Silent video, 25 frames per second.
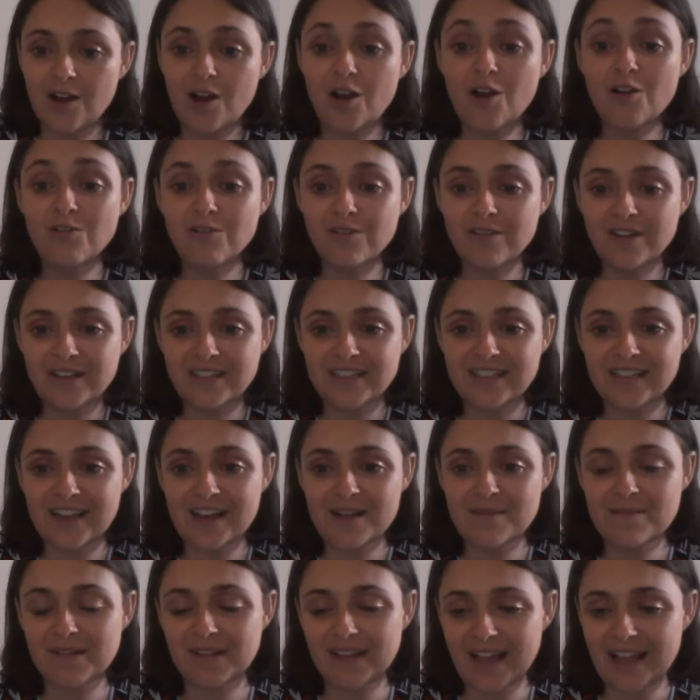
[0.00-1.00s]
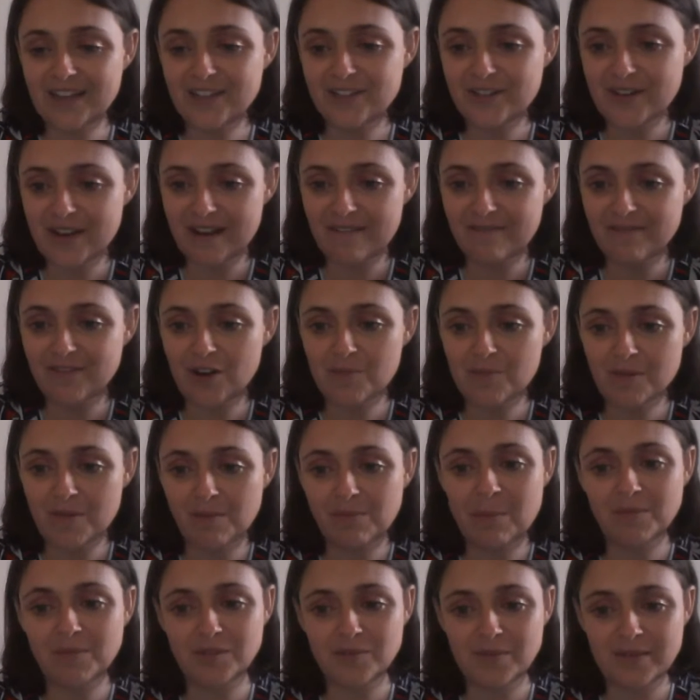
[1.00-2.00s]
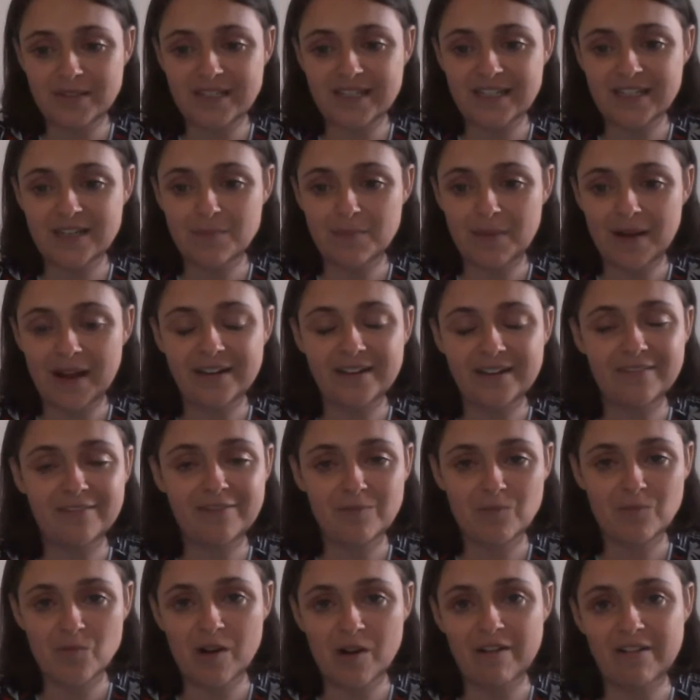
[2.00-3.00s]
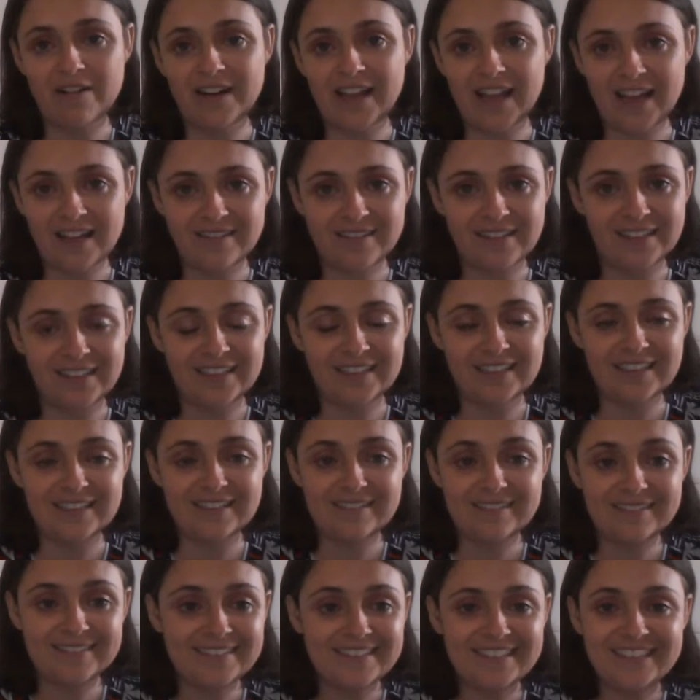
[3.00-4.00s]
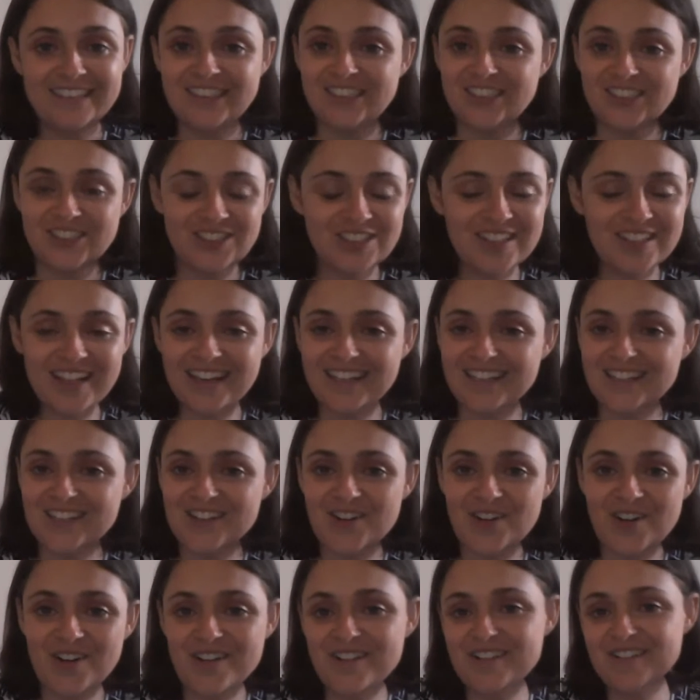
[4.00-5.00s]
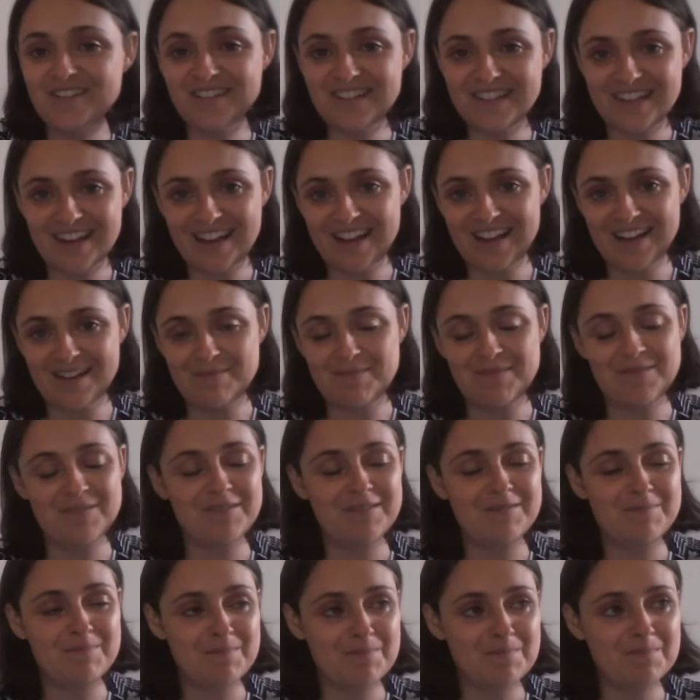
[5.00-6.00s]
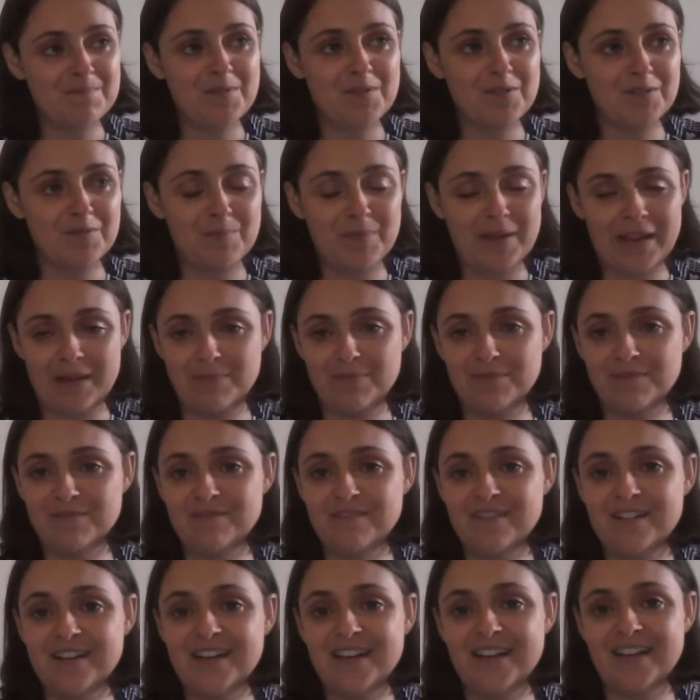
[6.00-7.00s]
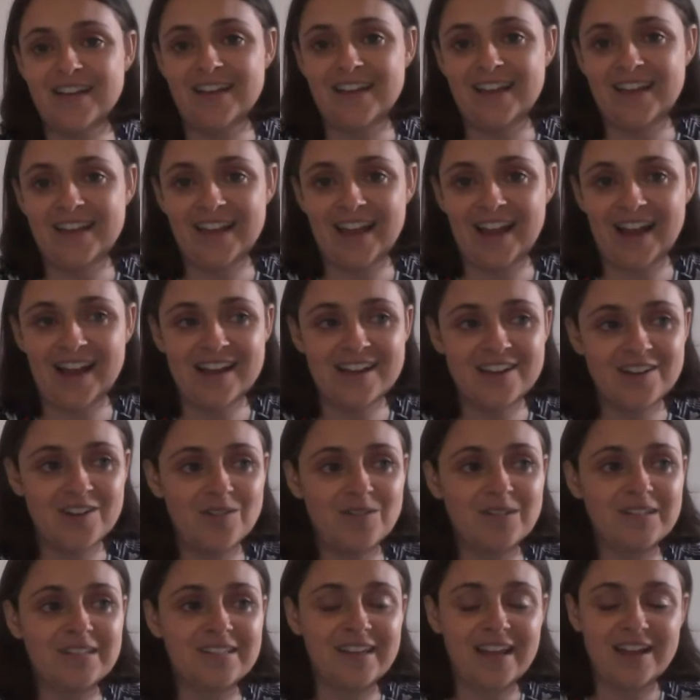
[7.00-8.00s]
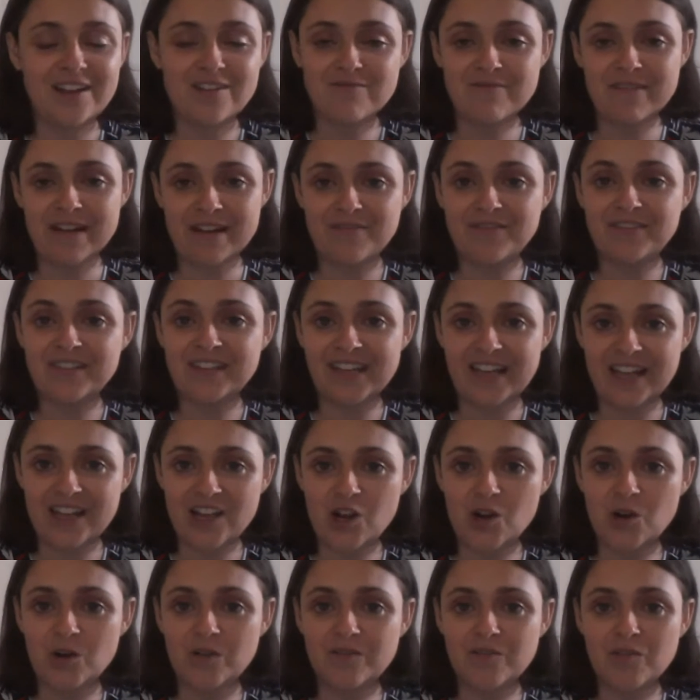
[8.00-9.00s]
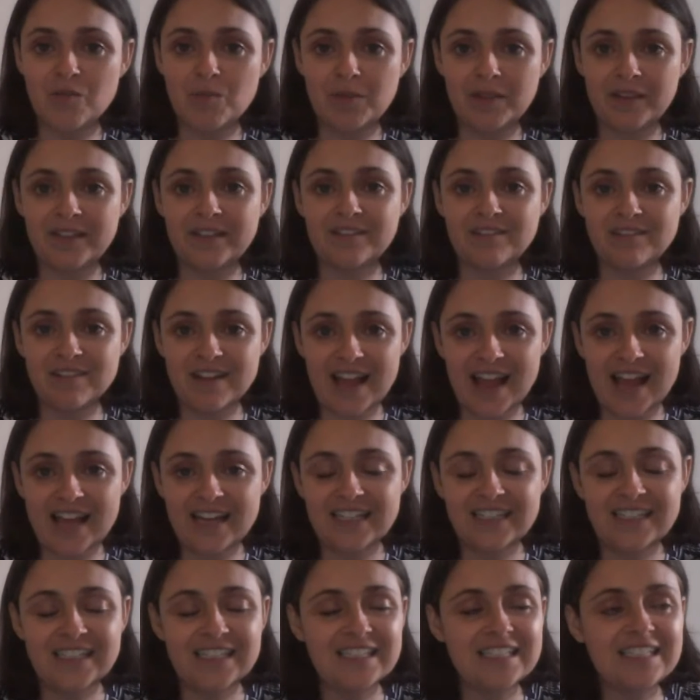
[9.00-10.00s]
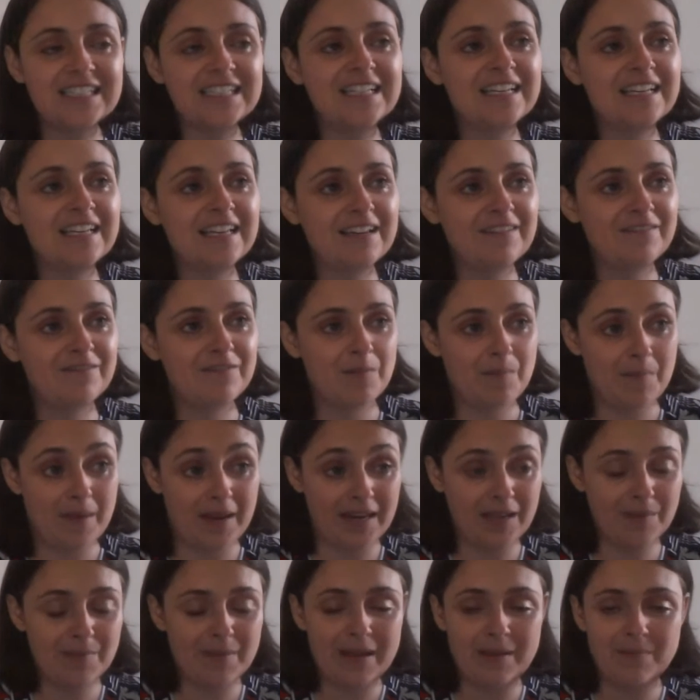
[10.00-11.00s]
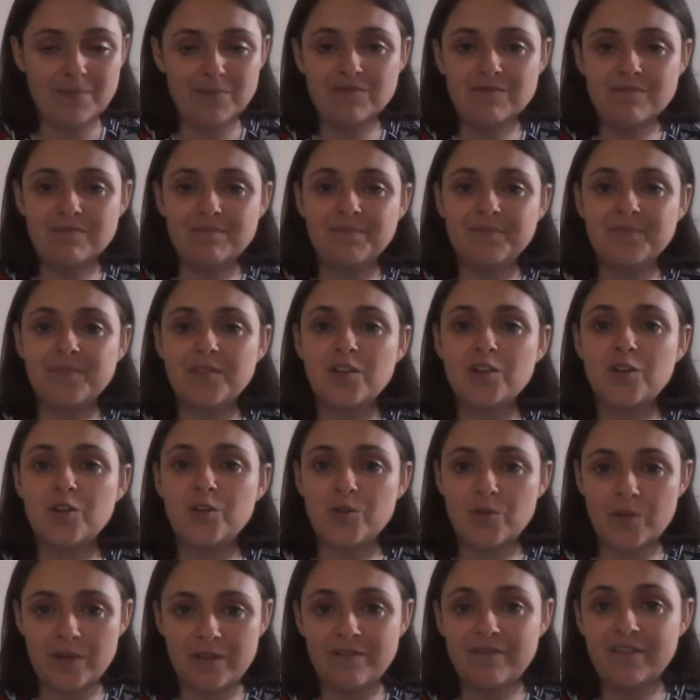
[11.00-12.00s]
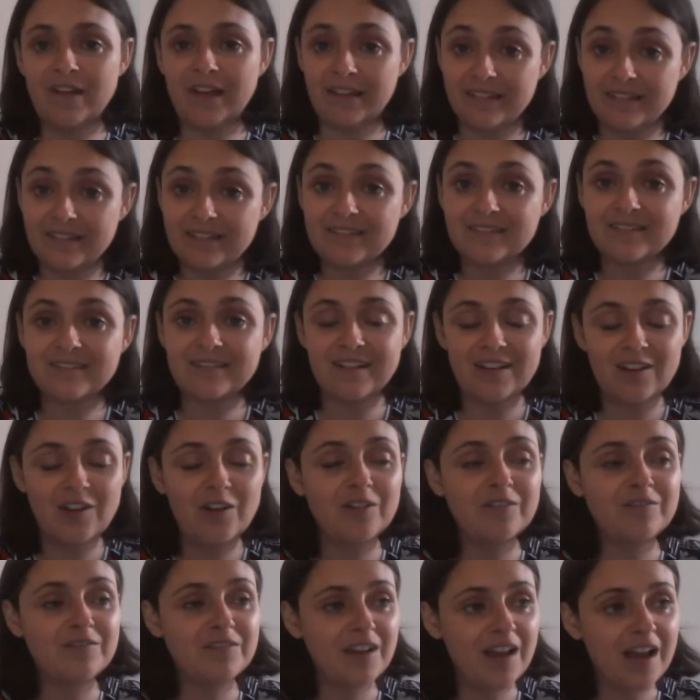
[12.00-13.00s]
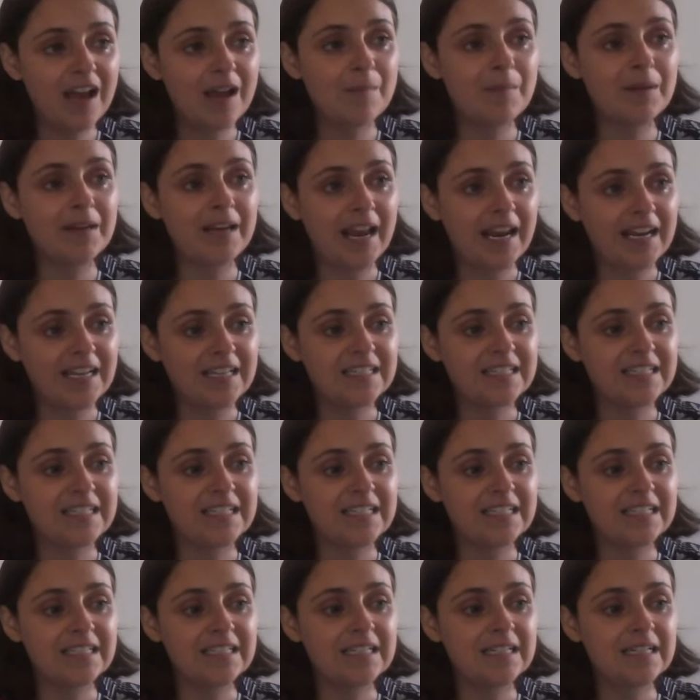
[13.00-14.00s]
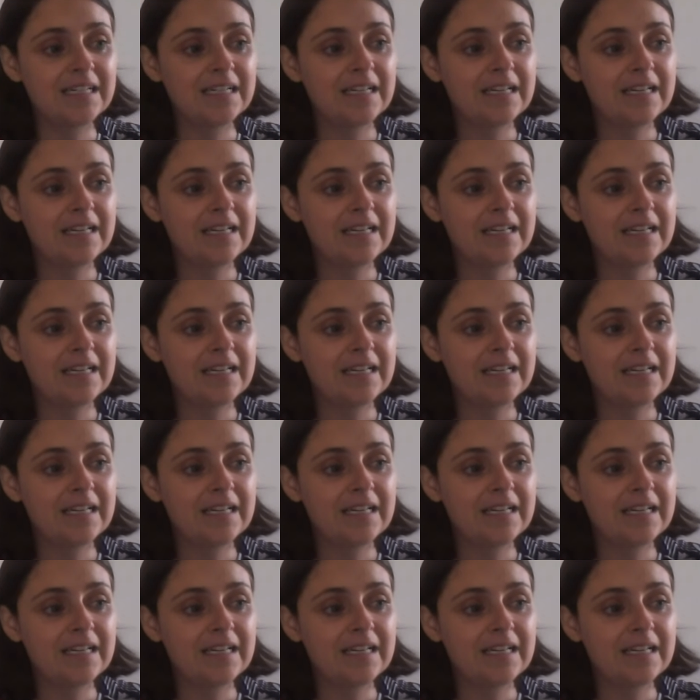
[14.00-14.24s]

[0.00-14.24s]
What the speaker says: Oh, good. I'm glad you have no problem switching to Biden from Warren. Excellent. Do that in your own good time, good people. I know it's like grief to let go of a political candidate for many people who invest a lot of time and energy